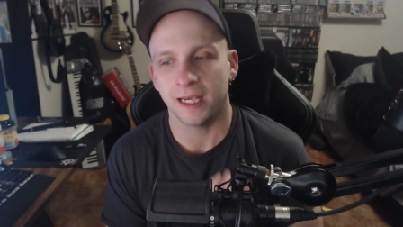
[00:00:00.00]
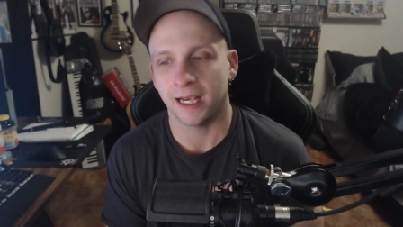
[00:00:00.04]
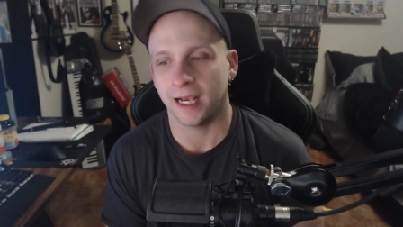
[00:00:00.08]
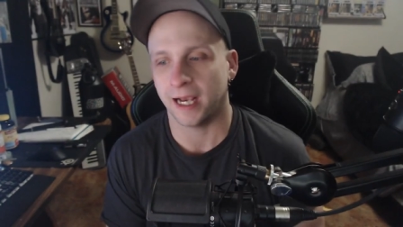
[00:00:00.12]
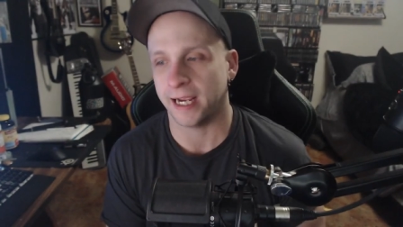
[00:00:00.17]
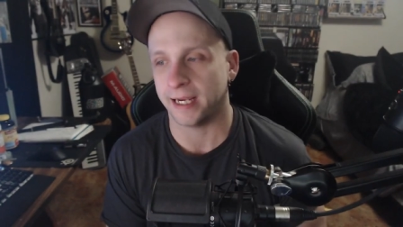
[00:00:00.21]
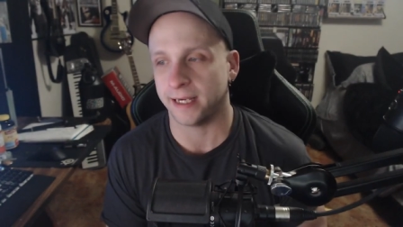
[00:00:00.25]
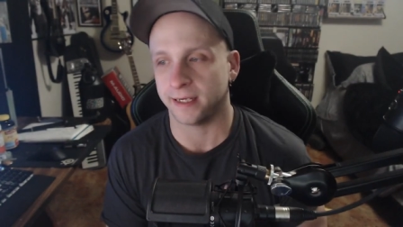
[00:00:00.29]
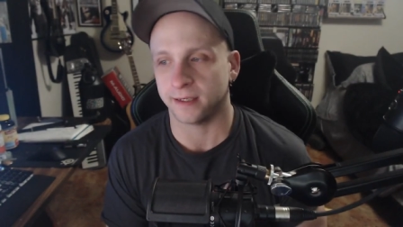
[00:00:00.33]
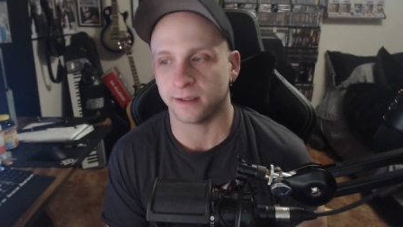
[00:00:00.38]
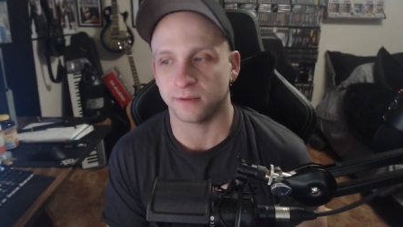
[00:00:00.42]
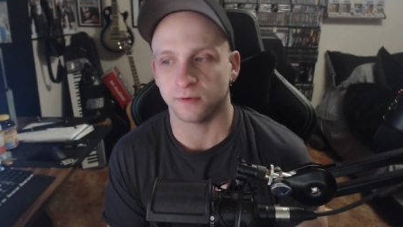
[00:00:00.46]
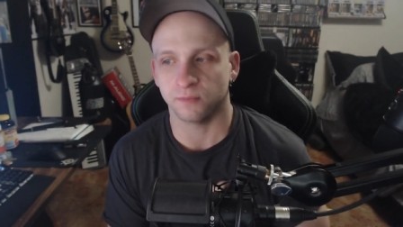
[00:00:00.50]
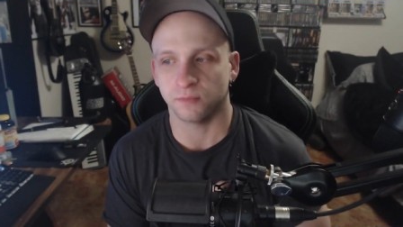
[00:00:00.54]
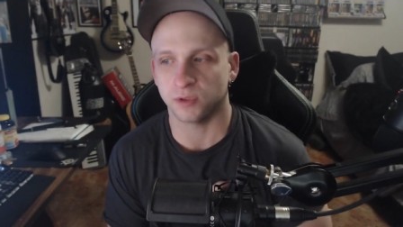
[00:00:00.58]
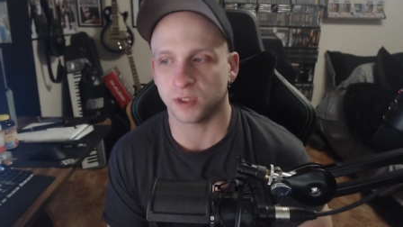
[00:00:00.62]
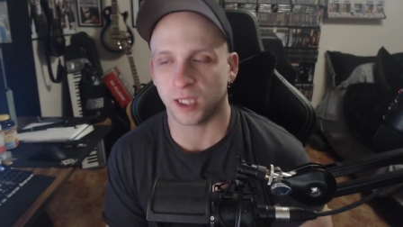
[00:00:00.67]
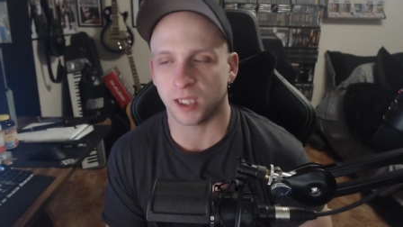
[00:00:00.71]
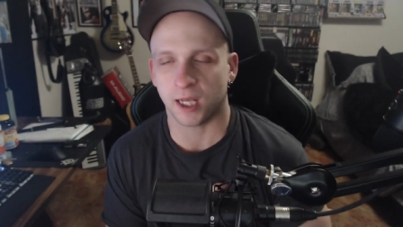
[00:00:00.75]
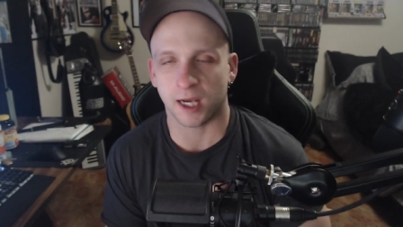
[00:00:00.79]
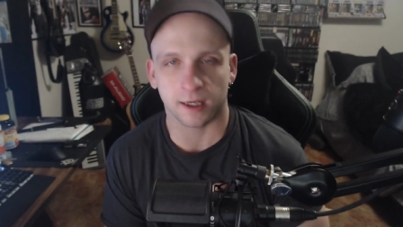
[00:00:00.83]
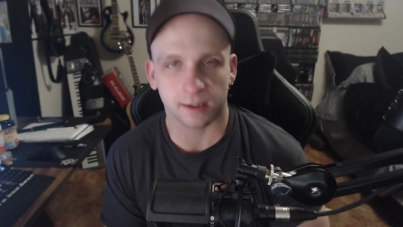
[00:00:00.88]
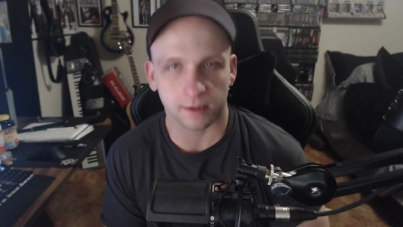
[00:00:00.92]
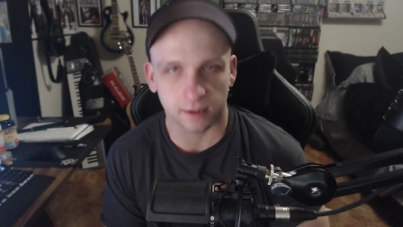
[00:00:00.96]
I
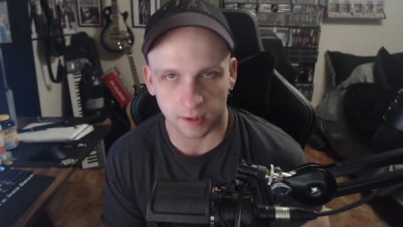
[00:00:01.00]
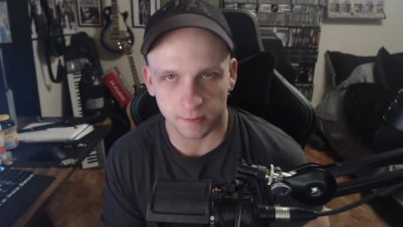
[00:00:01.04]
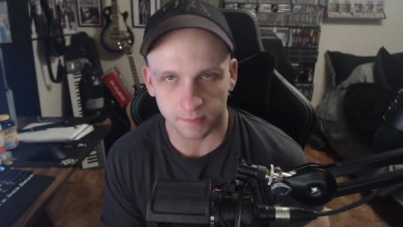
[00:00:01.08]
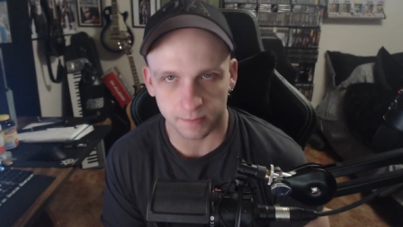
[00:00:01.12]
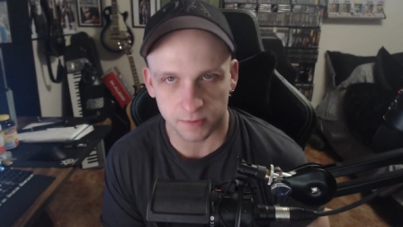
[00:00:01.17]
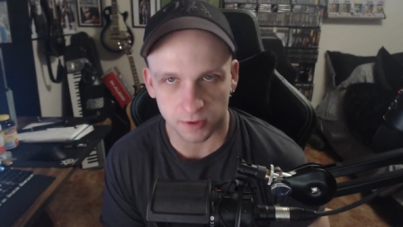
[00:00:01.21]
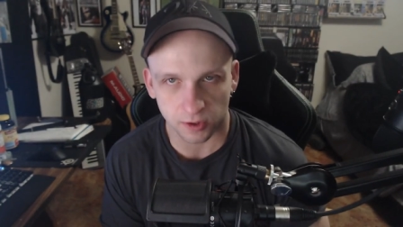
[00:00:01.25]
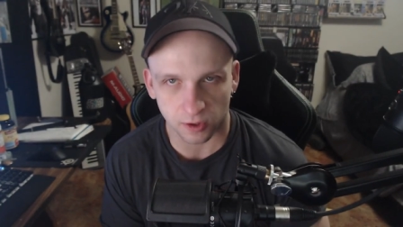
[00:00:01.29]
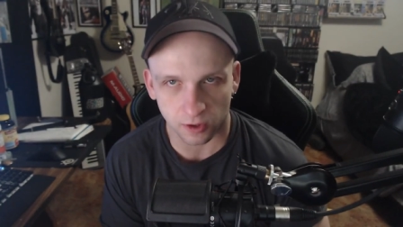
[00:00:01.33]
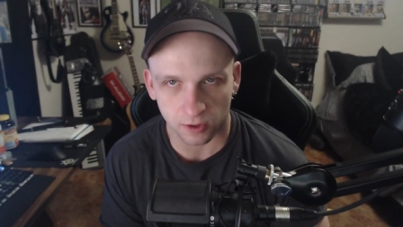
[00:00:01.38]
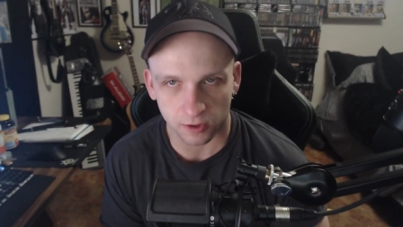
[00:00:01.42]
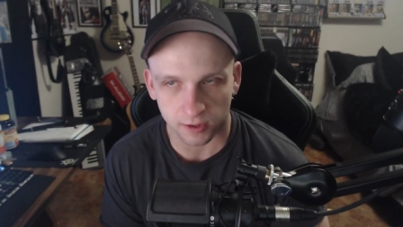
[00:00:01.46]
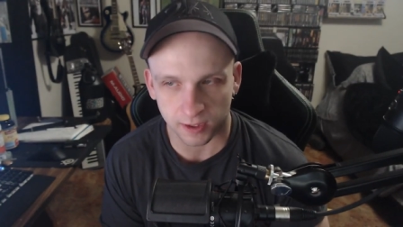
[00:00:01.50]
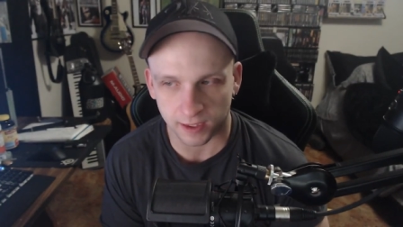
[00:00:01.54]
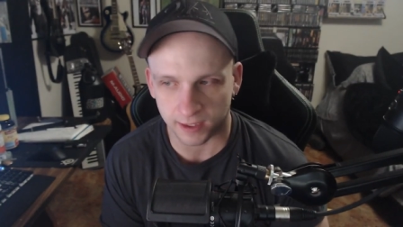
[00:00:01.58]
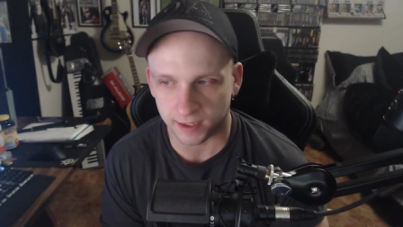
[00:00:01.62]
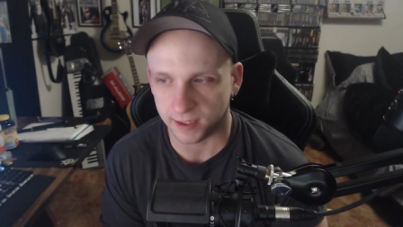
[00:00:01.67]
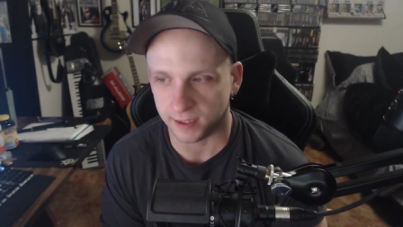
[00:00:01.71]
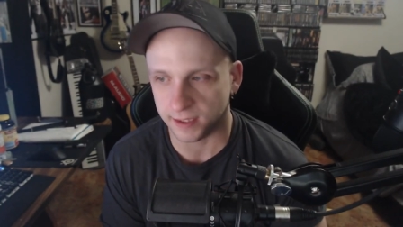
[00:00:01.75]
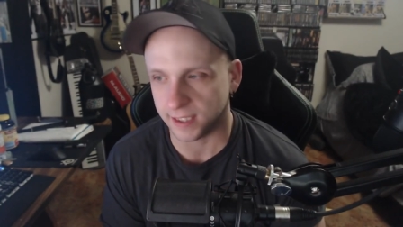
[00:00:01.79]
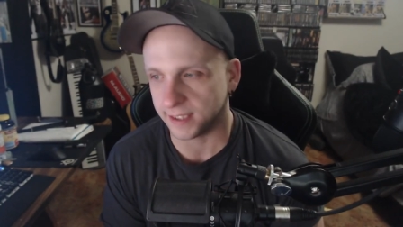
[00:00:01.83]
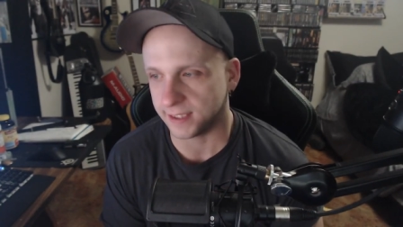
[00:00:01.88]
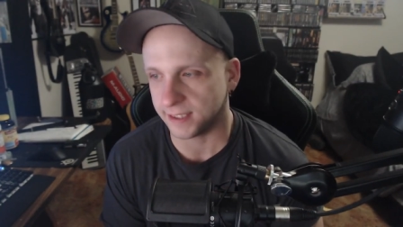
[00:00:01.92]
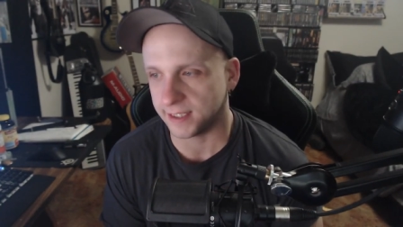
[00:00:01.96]
block up
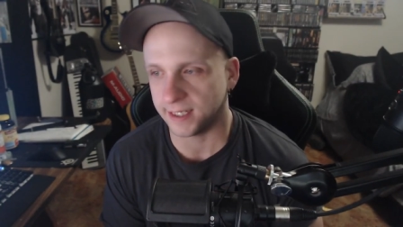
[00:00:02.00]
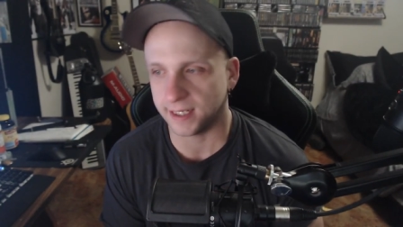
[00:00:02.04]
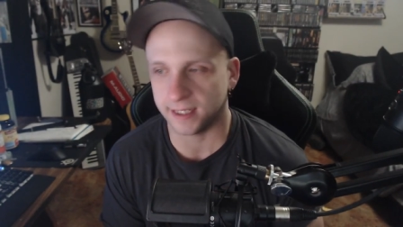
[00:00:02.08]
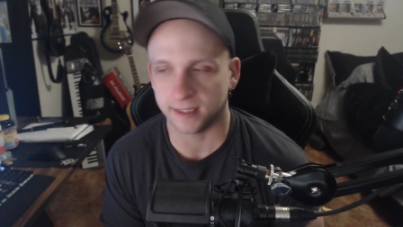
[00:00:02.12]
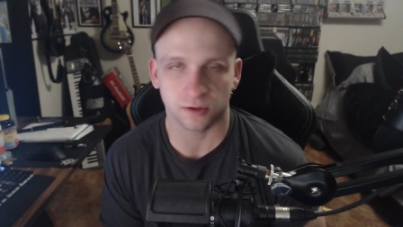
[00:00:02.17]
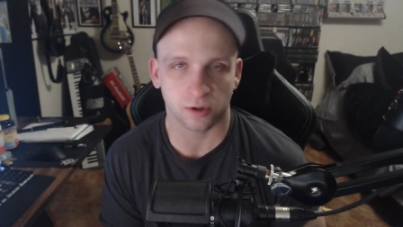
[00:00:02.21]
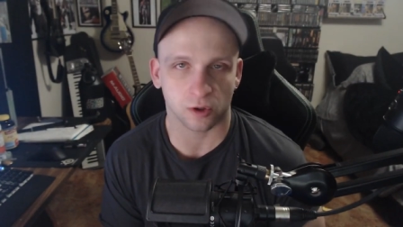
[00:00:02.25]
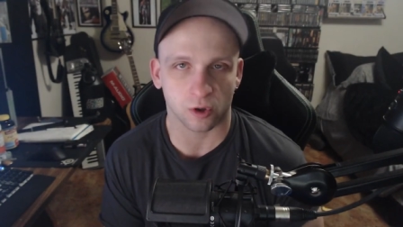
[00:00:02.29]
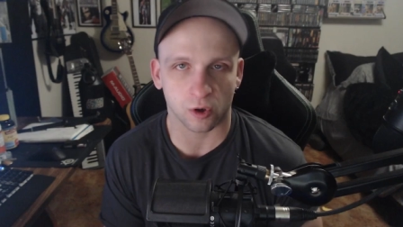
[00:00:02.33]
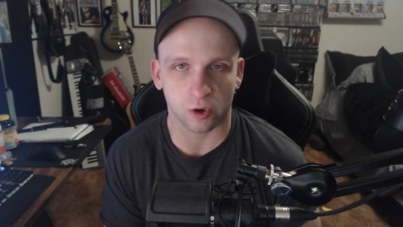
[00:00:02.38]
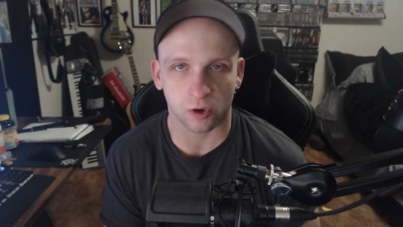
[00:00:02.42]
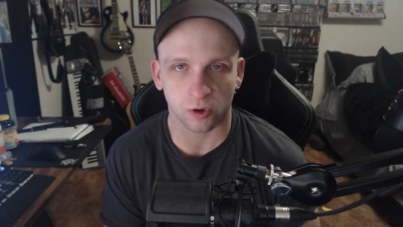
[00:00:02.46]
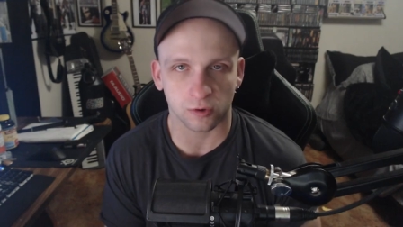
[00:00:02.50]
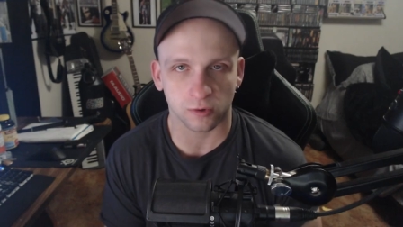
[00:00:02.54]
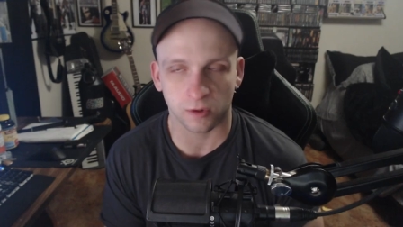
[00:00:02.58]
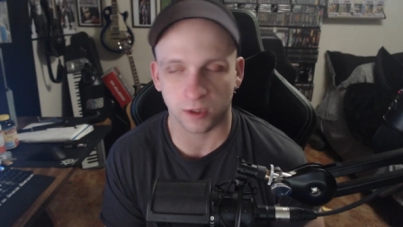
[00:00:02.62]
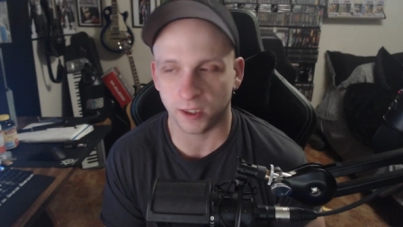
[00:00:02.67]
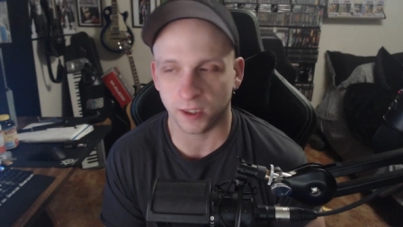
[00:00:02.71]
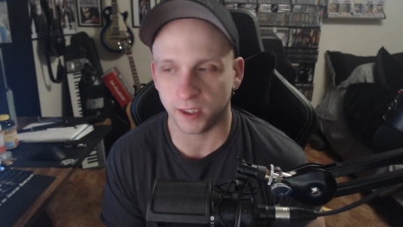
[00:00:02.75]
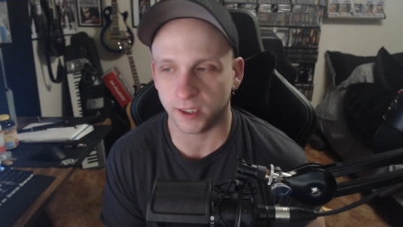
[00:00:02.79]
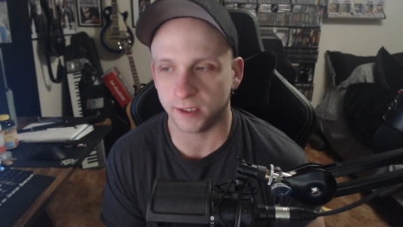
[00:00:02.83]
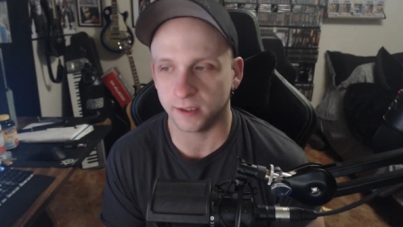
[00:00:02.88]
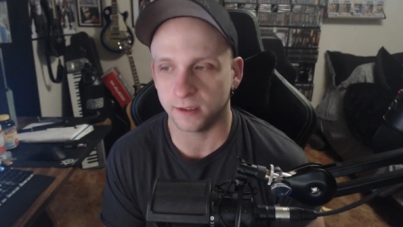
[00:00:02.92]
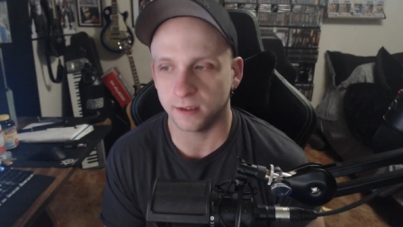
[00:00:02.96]
talking, I can't talk
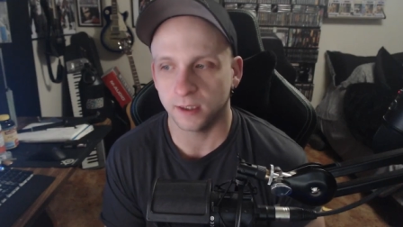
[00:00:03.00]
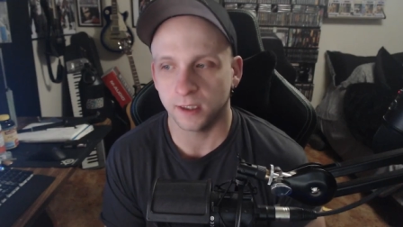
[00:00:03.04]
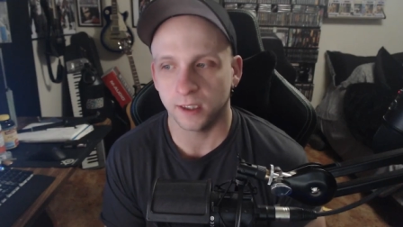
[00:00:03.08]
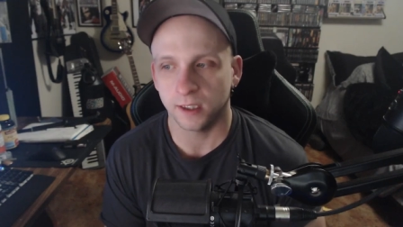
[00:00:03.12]
right.